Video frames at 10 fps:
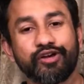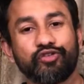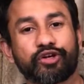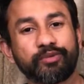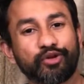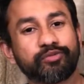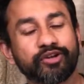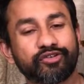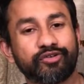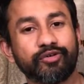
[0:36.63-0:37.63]
So coming to
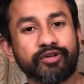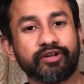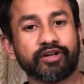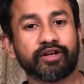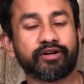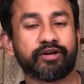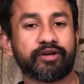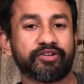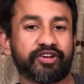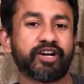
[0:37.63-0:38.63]
my story,
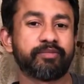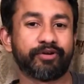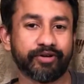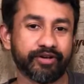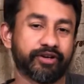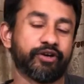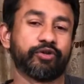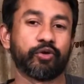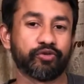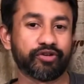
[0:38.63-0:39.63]
I started my career in
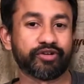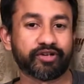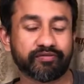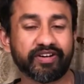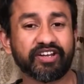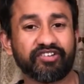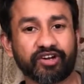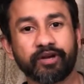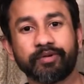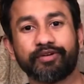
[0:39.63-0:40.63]
2010. When I
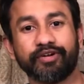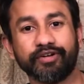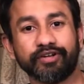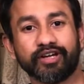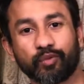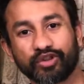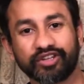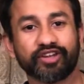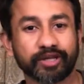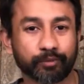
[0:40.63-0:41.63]
started my career, one
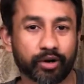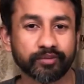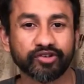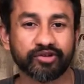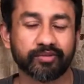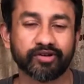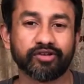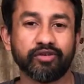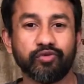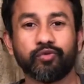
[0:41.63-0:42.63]
thing that I promised to
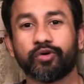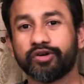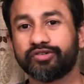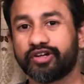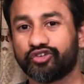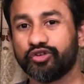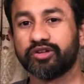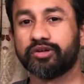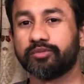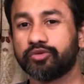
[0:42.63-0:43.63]
myself was I
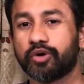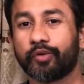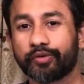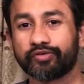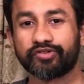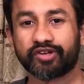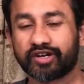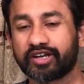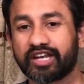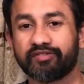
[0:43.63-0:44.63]
shouldn't move out of
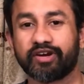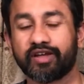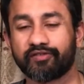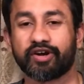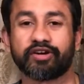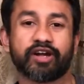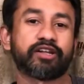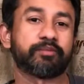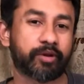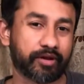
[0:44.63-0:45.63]
Chennai never ever again
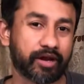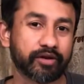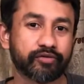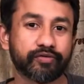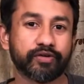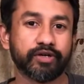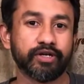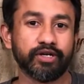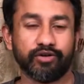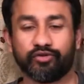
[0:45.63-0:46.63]
in my life.
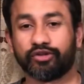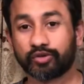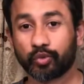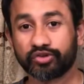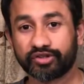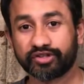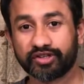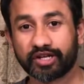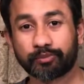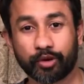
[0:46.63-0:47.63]
So that was the
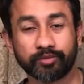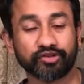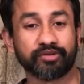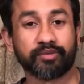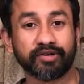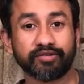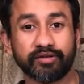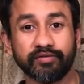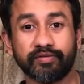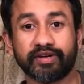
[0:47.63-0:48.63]
thing that I promised to
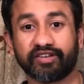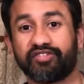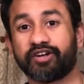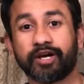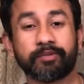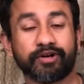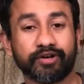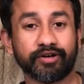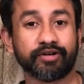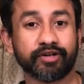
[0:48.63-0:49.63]
myself when I started my
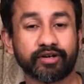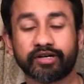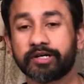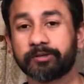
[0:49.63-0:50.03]
career